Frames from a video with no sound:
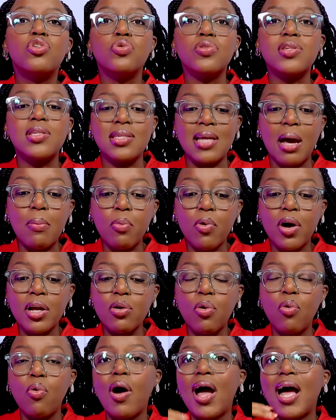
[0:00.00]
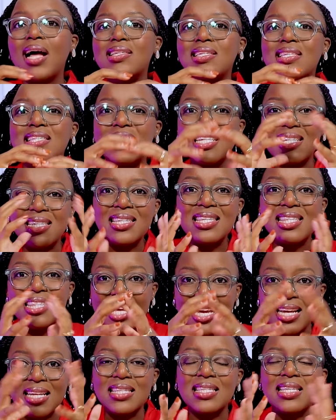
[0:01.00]
to someone who has these
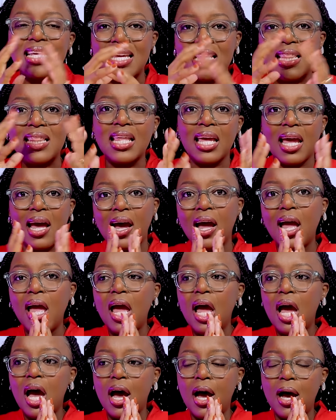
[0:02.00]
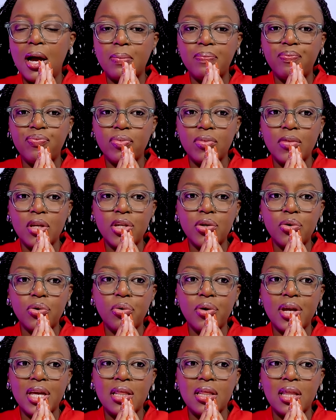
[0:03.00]
things in their um, you
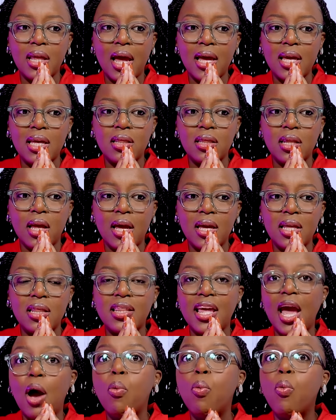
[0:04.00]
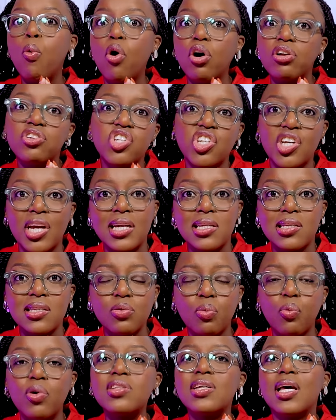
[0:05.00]
know, in their in their in their war
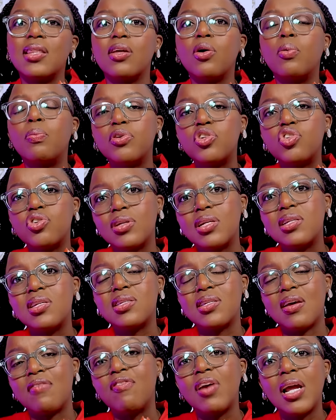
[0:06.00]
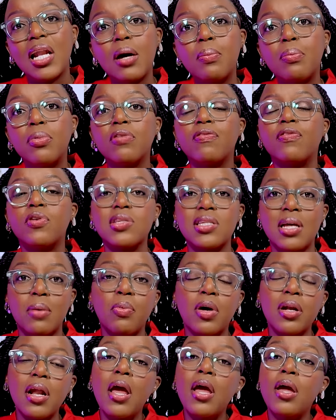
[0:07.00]
chest. What are the opportunities available for
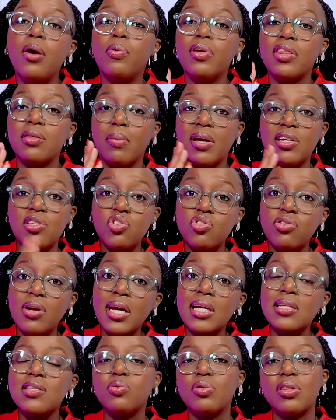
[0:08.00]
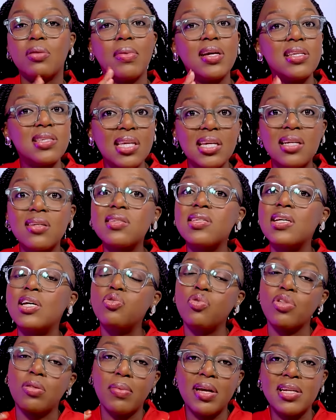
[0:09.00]
someone with my strengths, with my skill
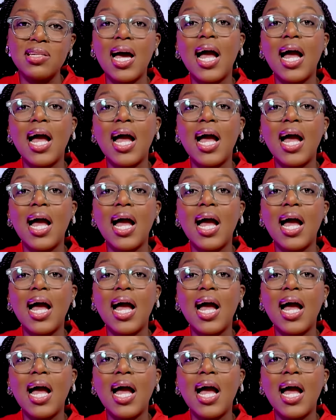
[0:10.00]
set, with my